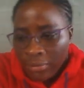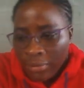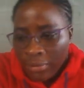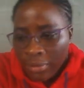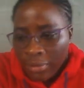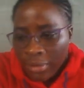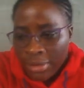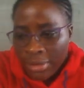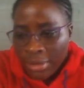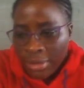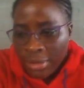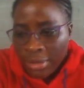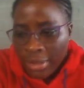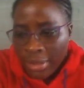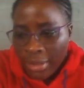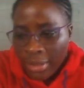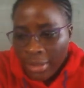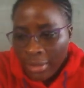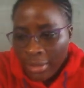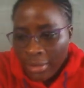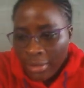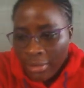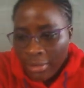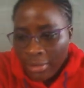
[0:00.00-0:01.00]
the
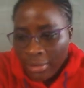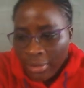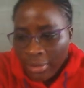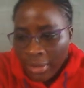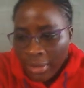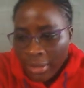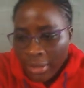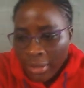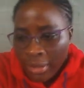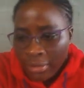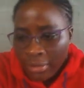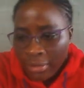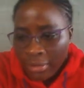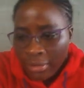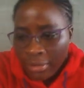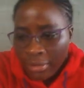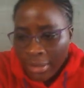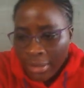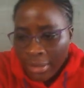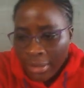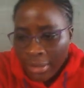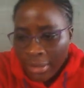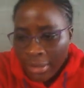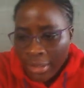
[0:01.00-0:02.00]
screen you can
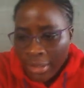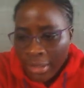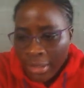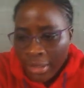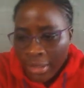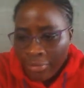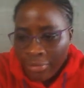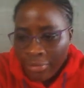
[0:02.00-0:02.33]
click there.